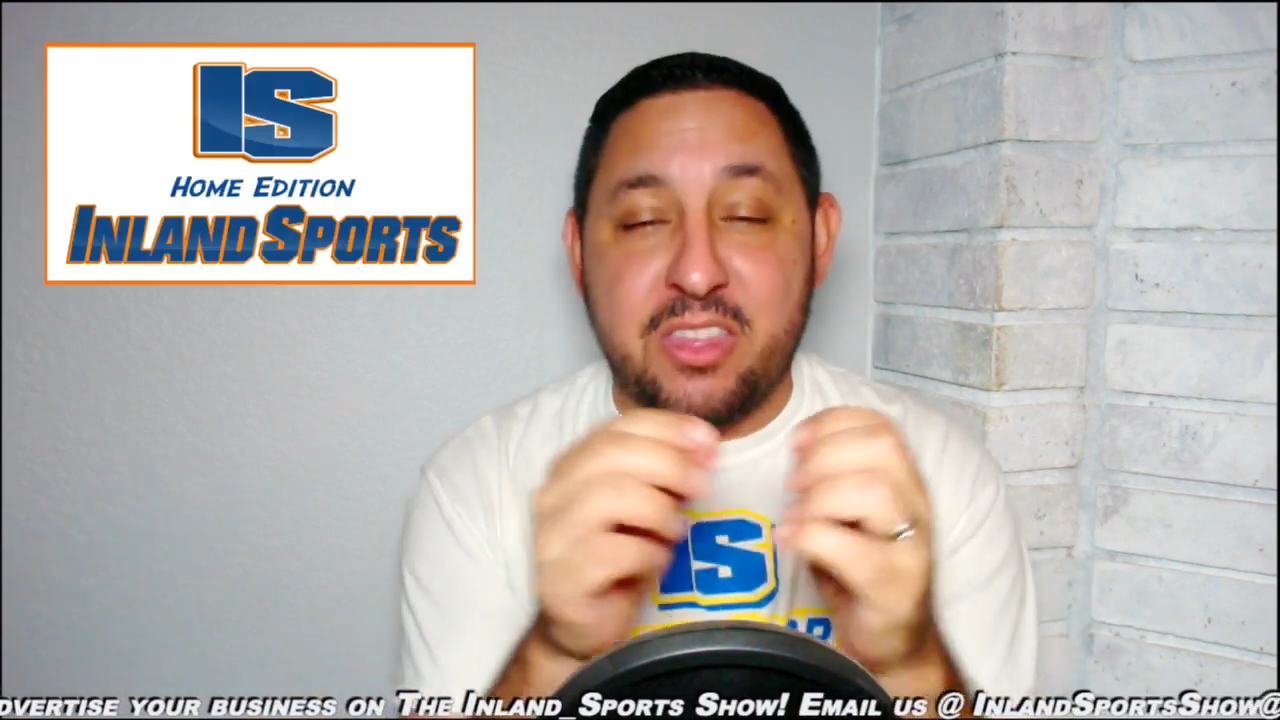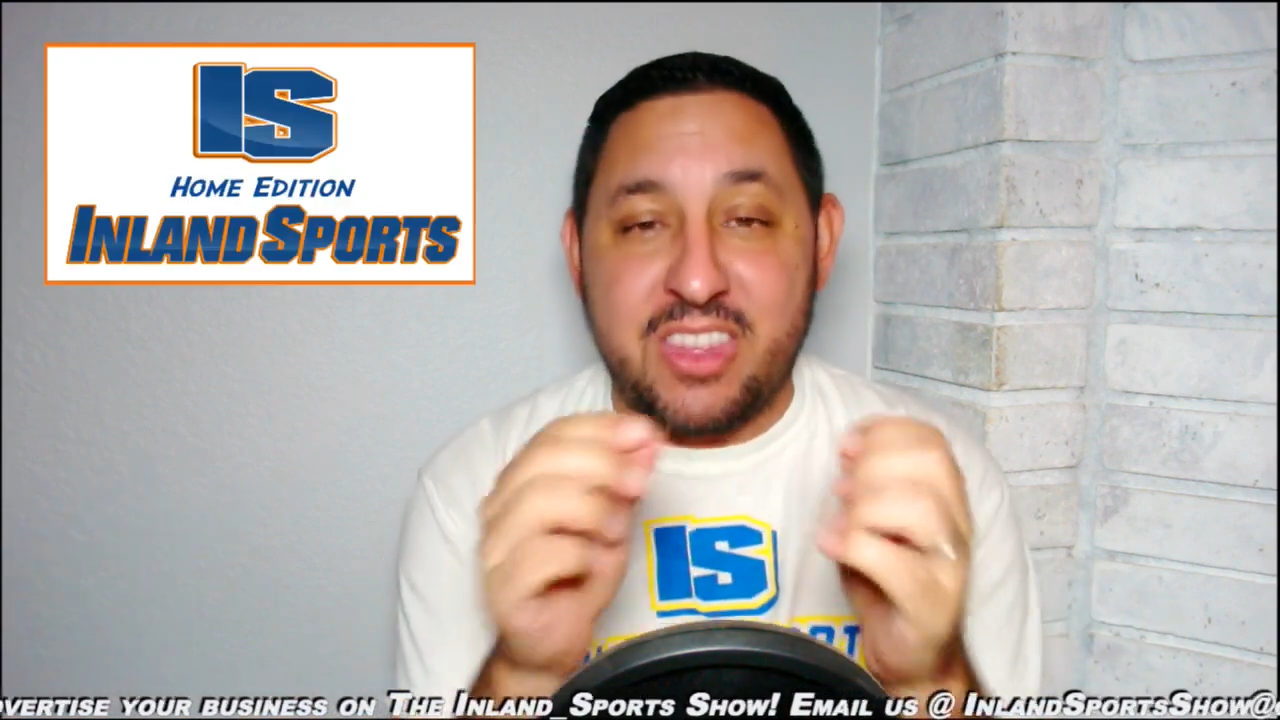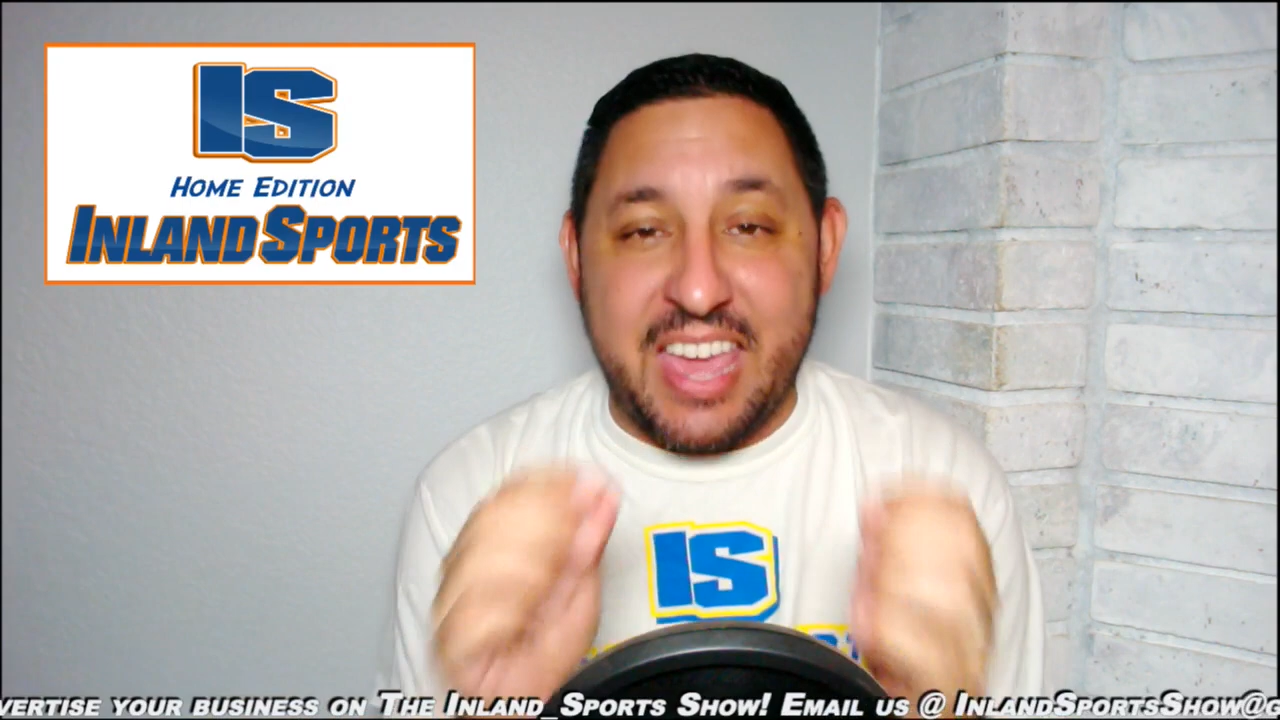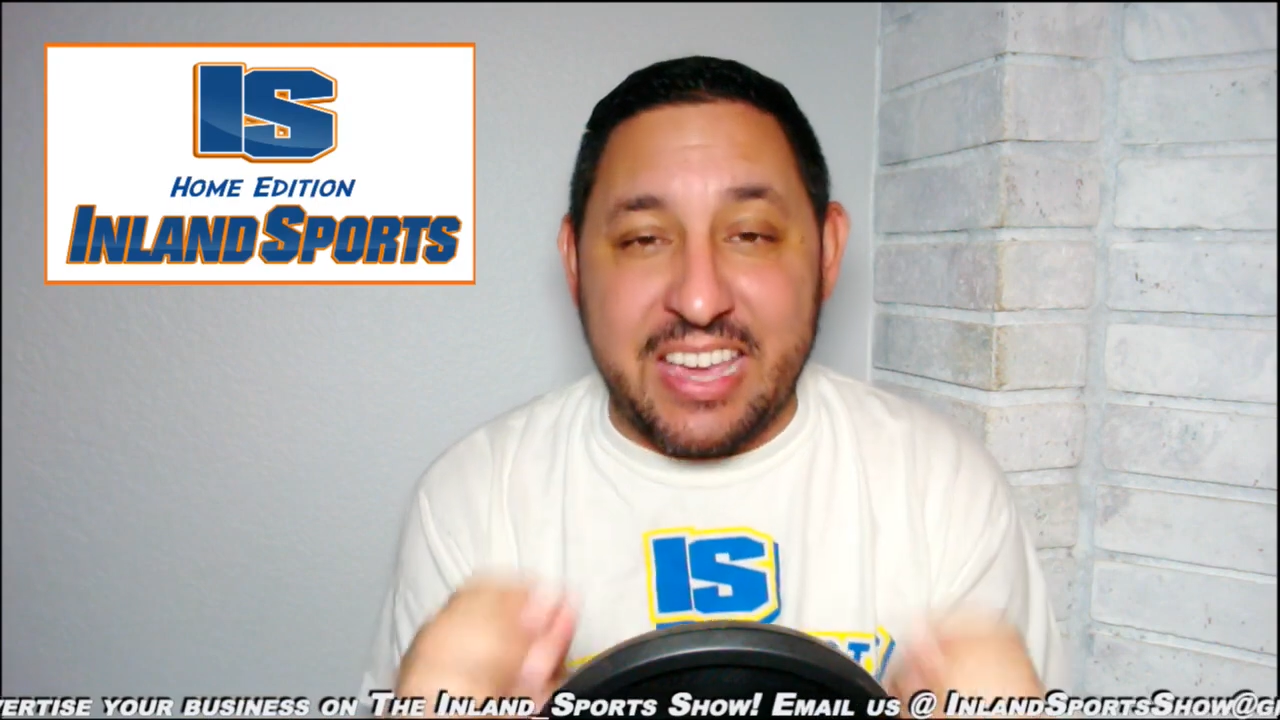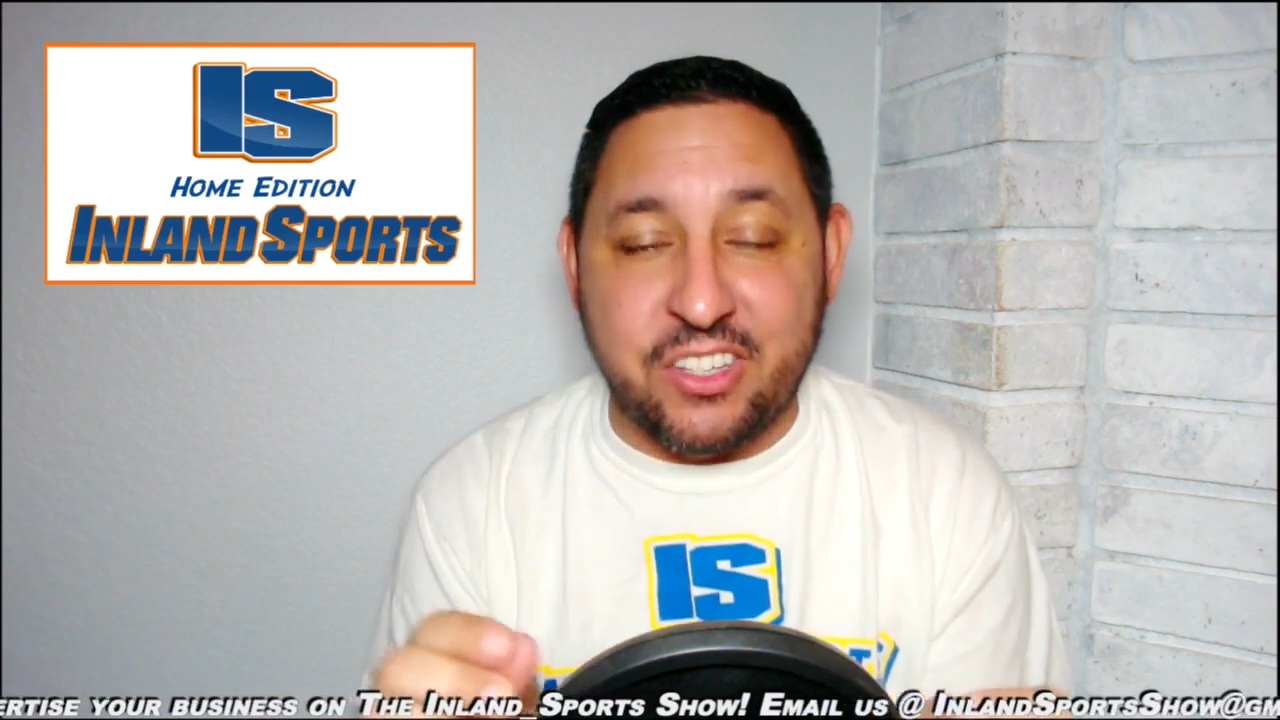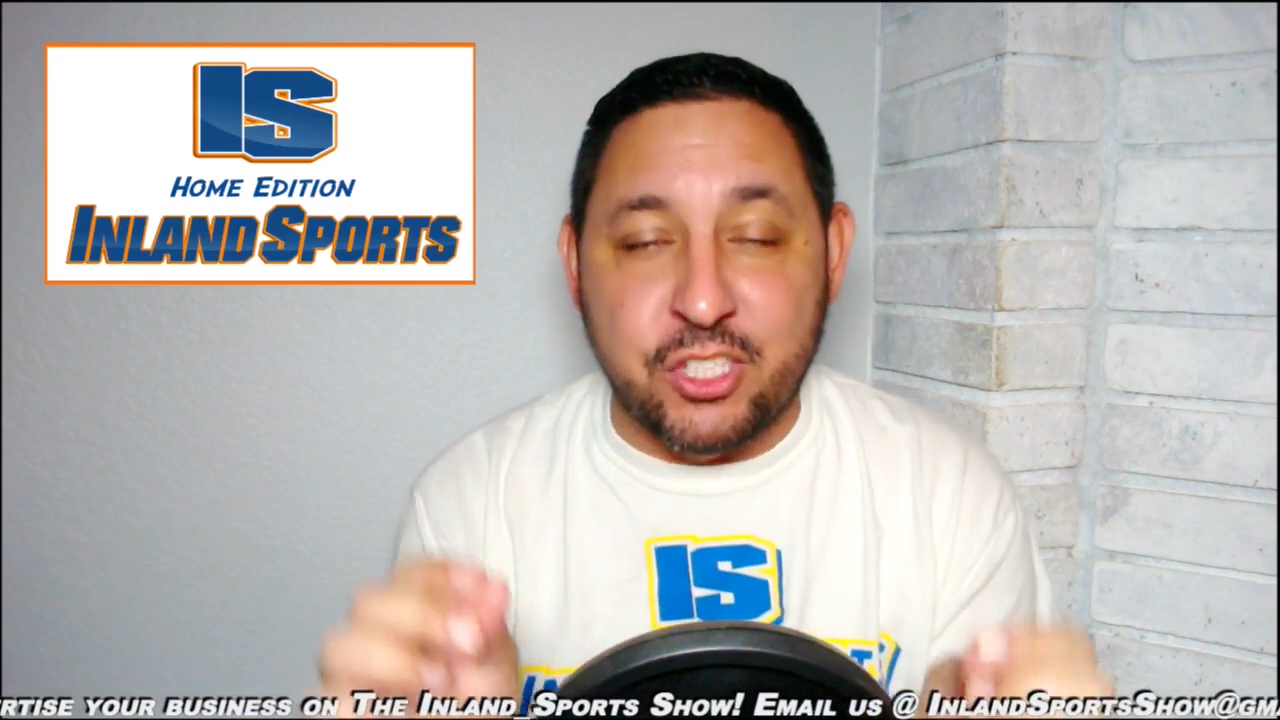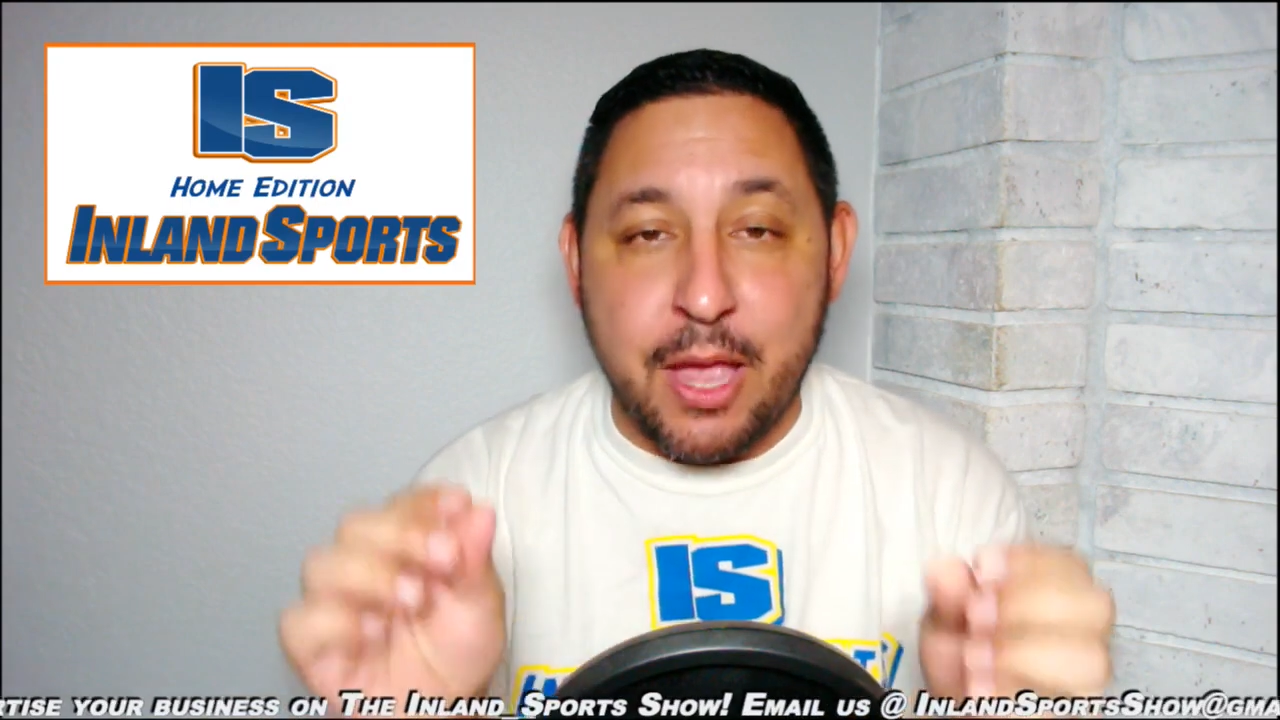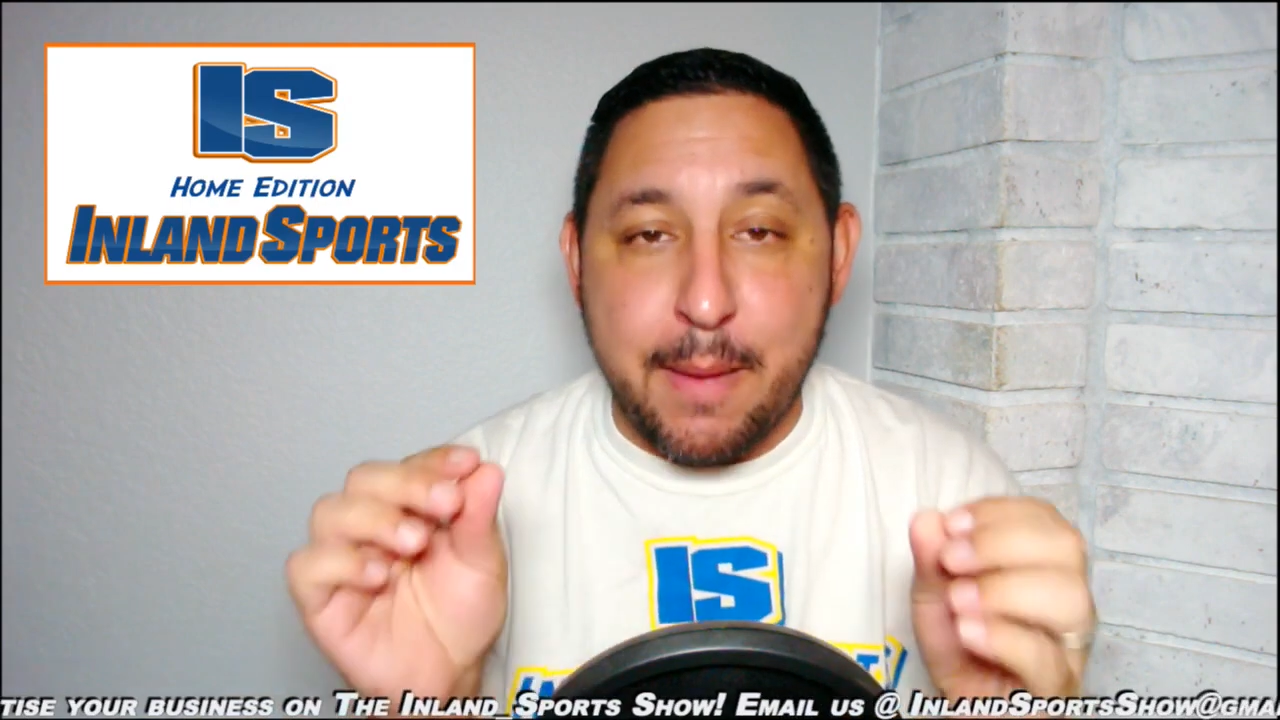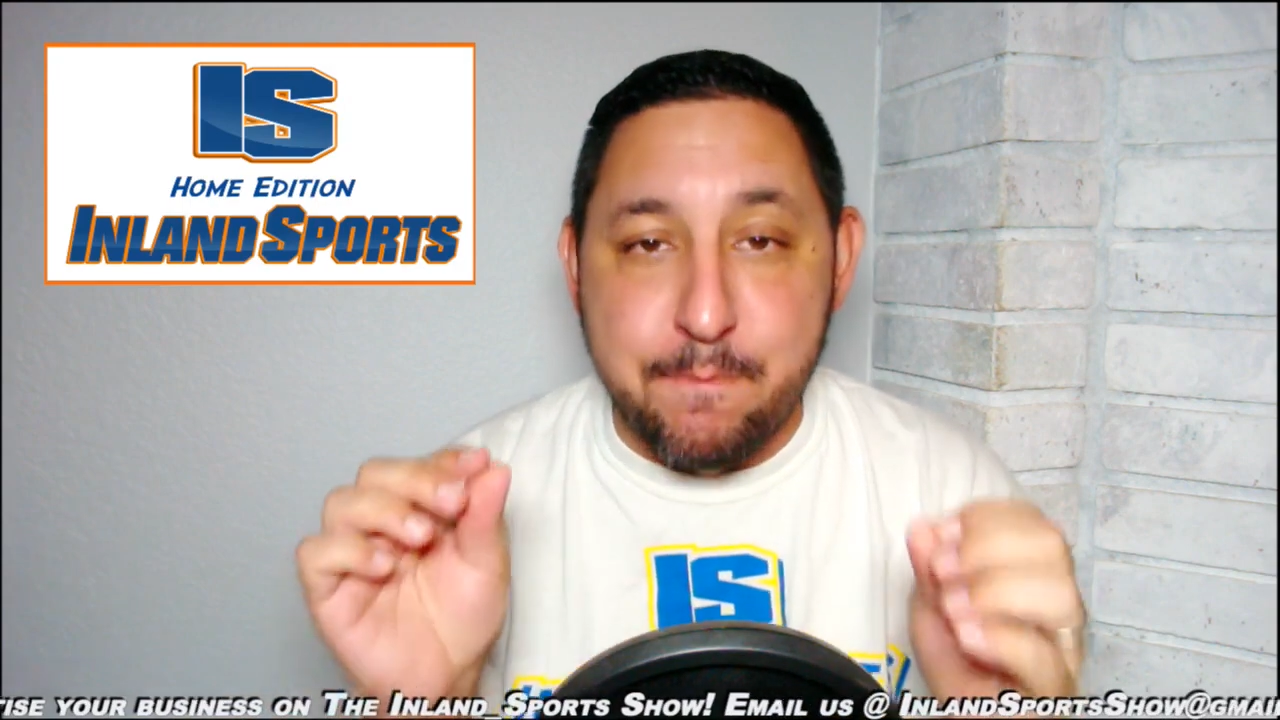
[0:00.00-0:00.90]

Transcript: thanks